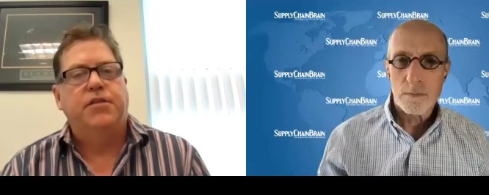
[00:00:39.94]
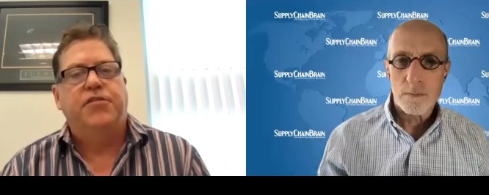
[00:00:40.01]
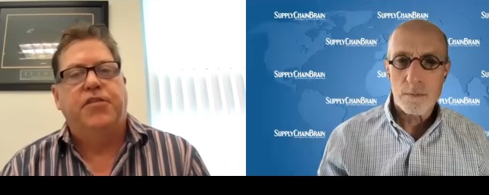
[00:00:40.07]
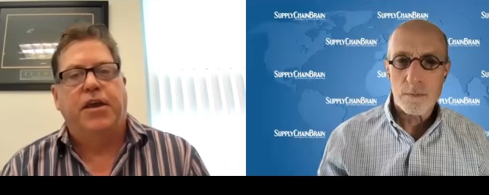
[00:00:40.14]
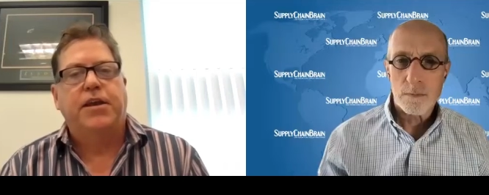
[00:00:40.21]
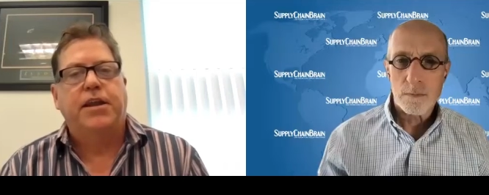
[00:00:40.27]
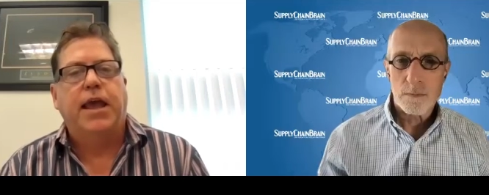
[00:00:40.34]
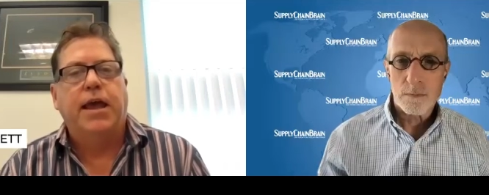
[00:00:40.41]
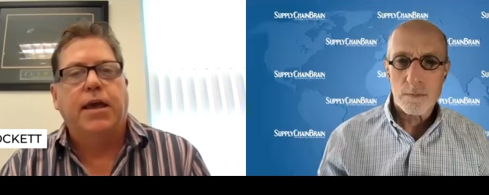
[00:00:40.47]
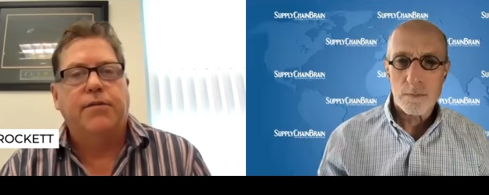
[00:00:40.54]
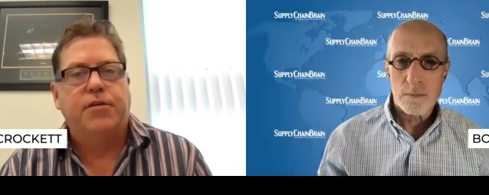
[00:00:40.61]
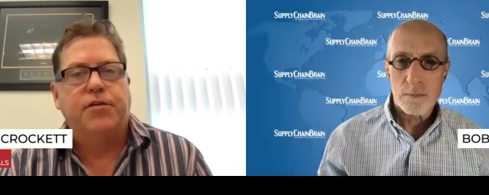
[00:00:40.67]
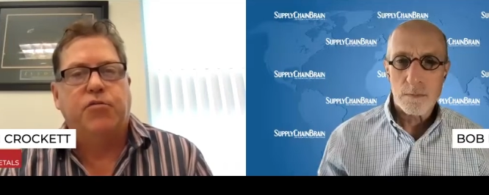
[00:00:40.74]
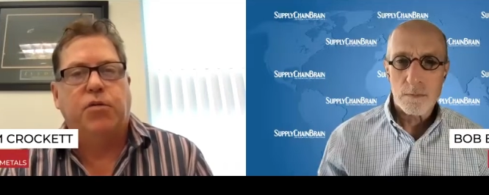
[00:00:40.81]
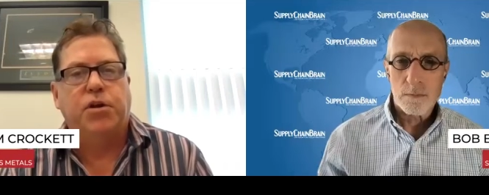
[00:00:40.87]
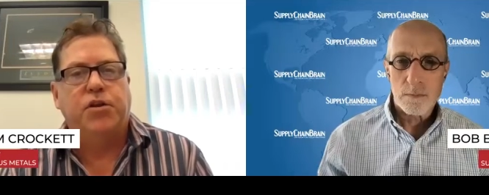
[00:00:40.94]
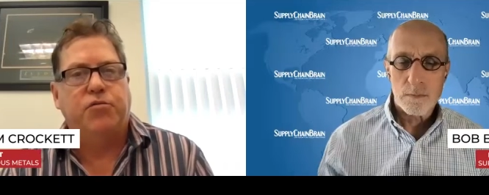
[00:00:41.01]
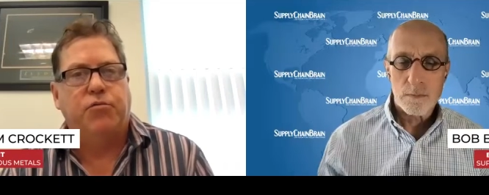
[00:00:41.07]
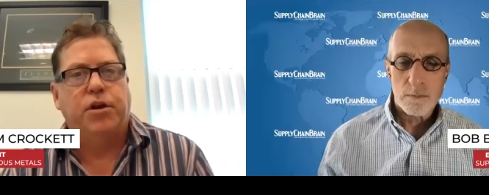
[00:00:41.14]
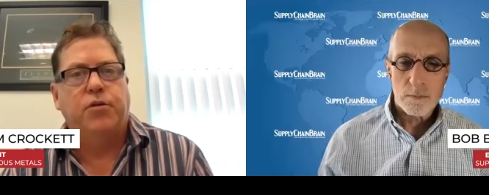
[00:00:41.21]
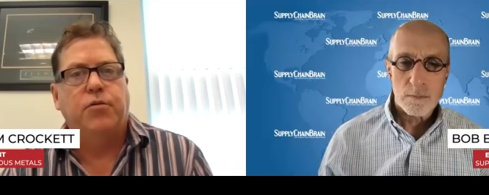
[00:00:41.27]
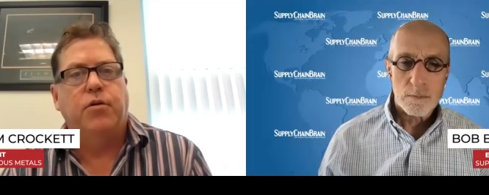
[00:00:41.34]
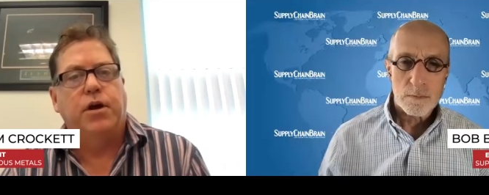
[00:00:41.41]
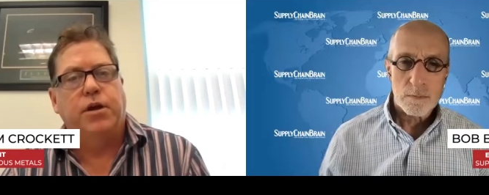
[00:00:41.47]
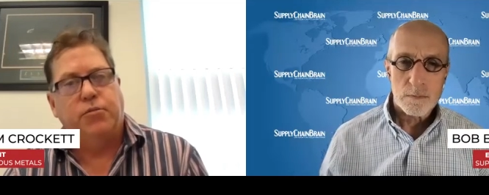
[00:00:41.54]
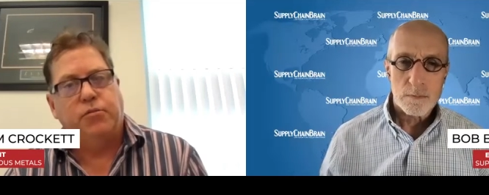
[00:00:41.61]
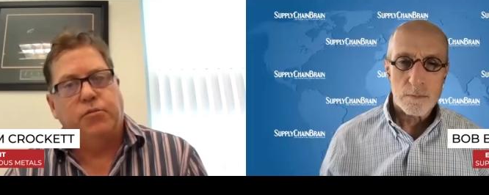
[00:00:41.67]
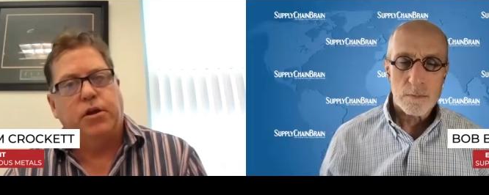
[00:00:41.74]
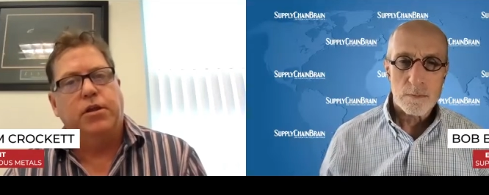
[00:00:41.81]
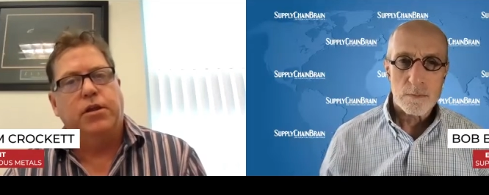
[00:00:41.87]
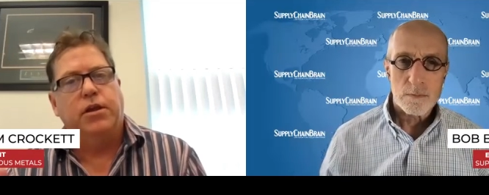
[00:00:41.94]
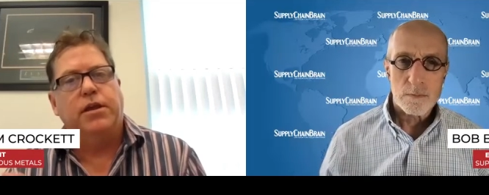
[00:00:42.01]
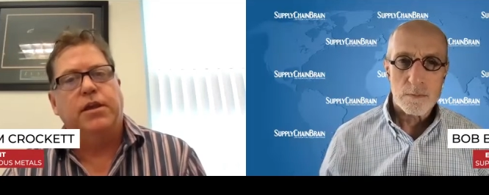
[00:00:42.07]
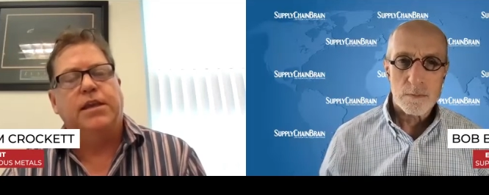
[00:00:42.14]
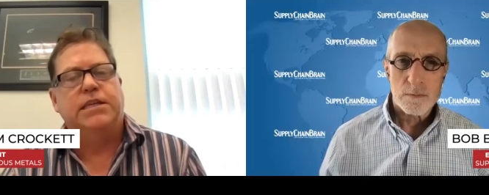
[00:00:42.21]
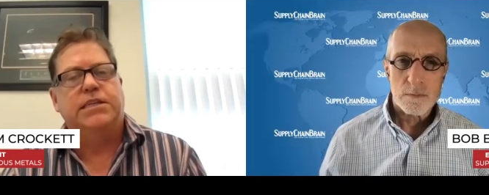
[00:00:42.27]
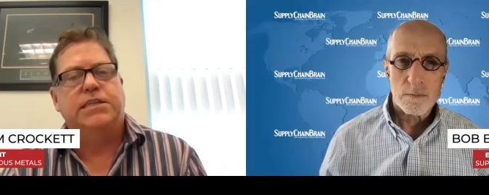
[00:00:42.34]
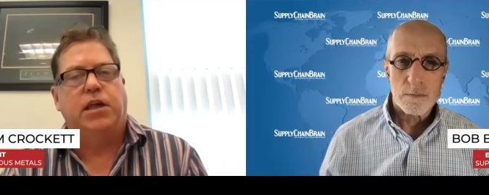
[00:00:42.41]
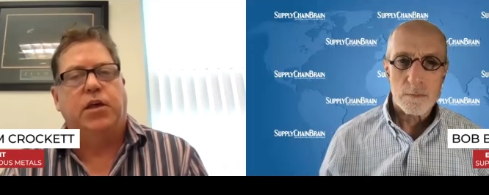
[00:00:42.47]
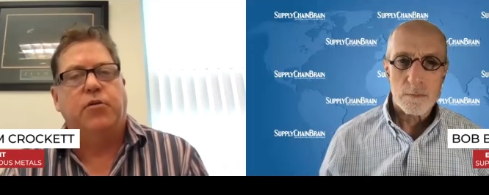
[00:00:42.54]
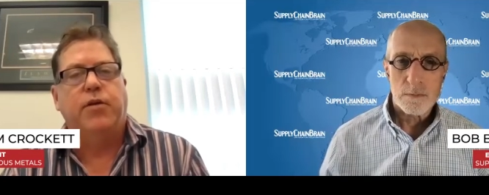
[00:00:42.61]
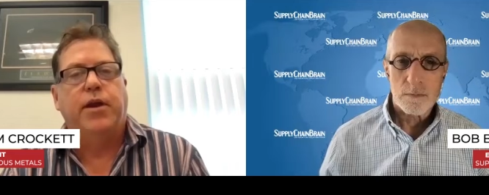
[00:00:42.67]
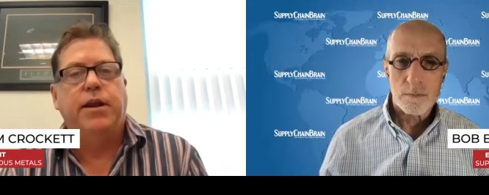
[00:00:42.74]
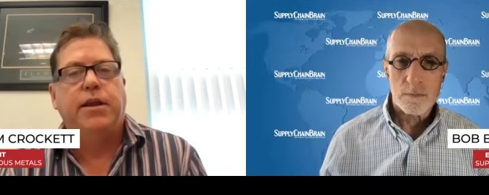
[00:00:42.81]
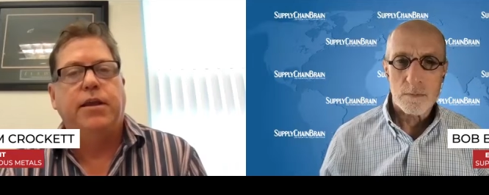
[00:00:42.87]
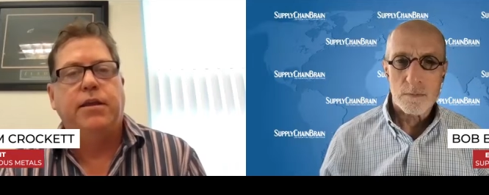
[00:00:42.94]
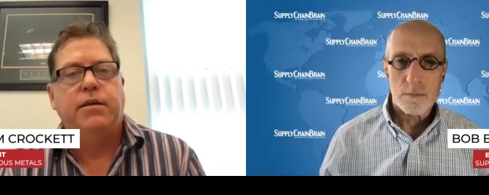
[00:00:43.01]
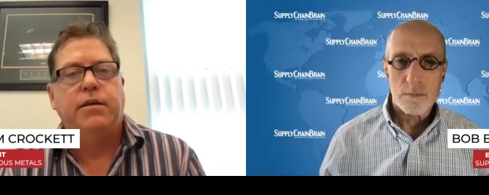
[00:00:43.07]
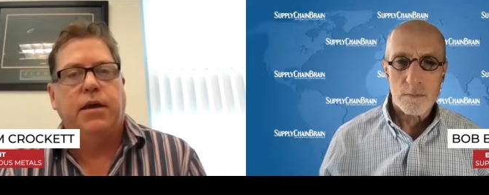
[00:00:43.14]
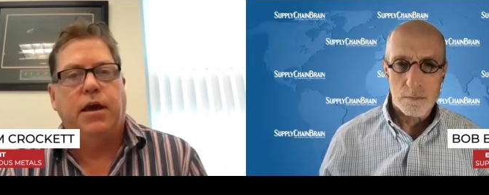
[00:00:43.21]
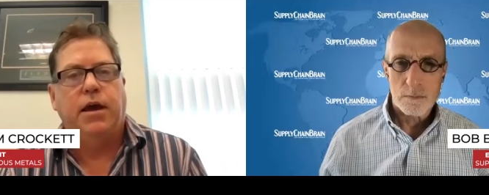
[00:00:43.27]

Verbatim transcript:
Speaker 1: the second half of twenty twenty-one really accelerating.